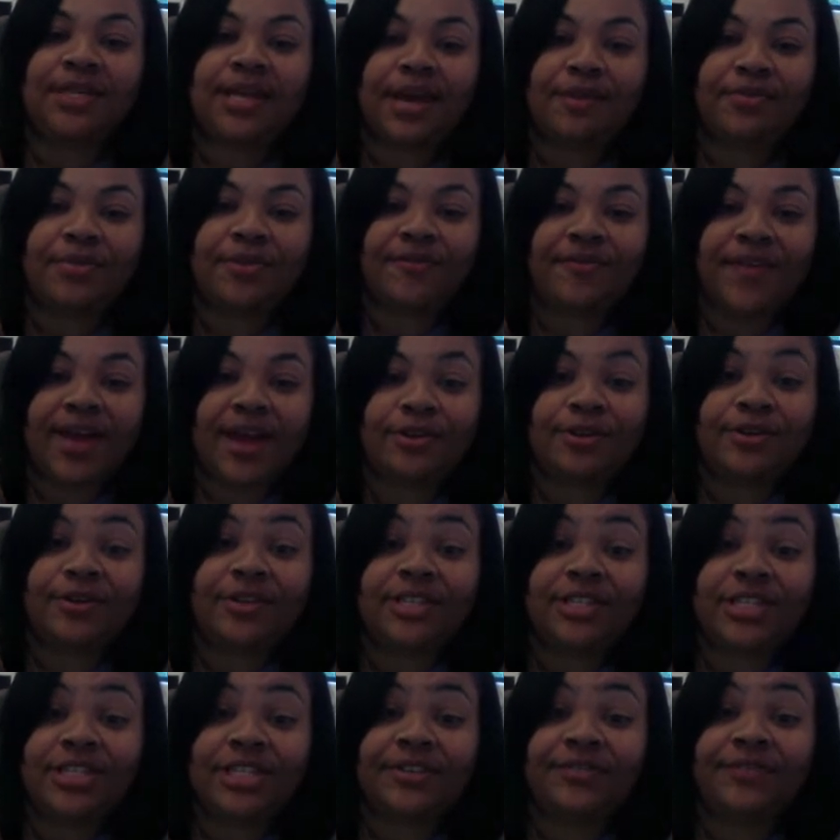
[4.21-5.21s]
and I'm the founder
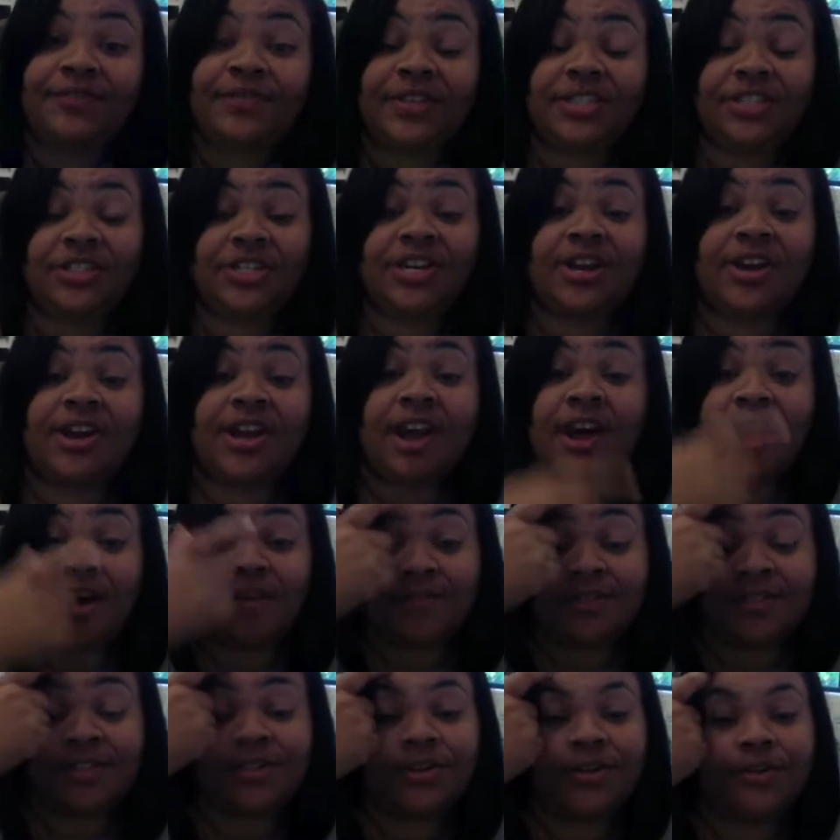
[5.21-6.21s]
and chief visionary
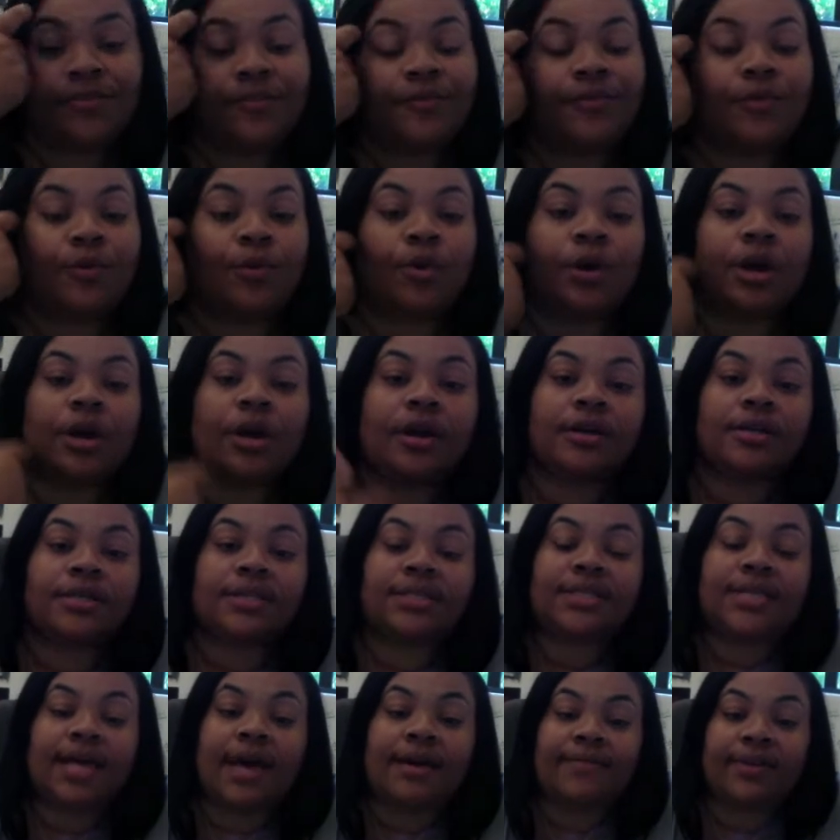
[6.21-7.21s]
officer for
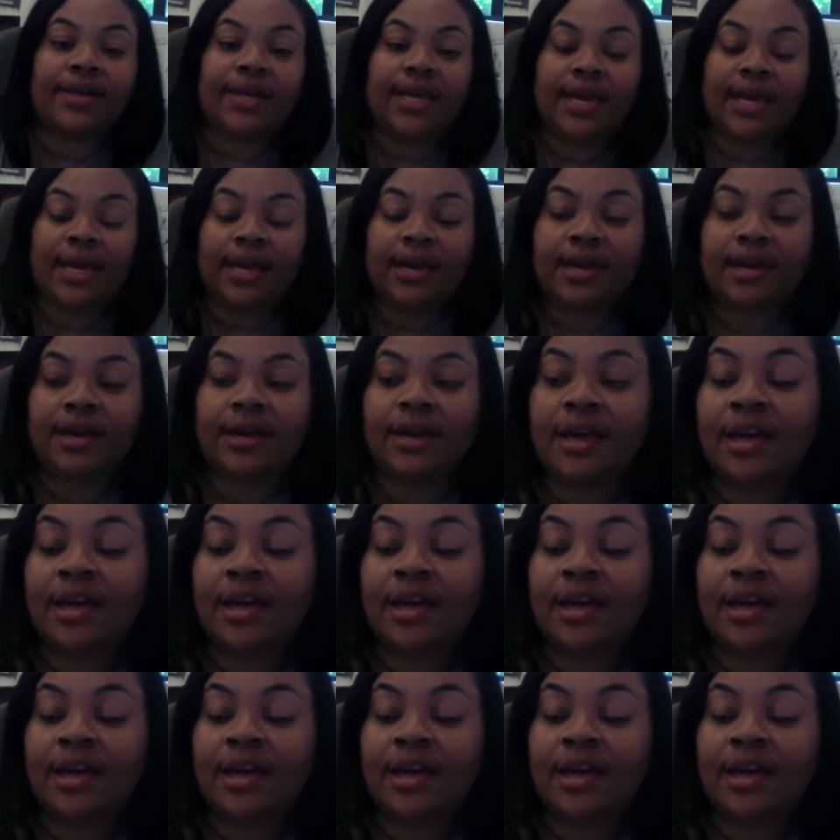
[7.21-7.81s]
S.A.V.A. Inc.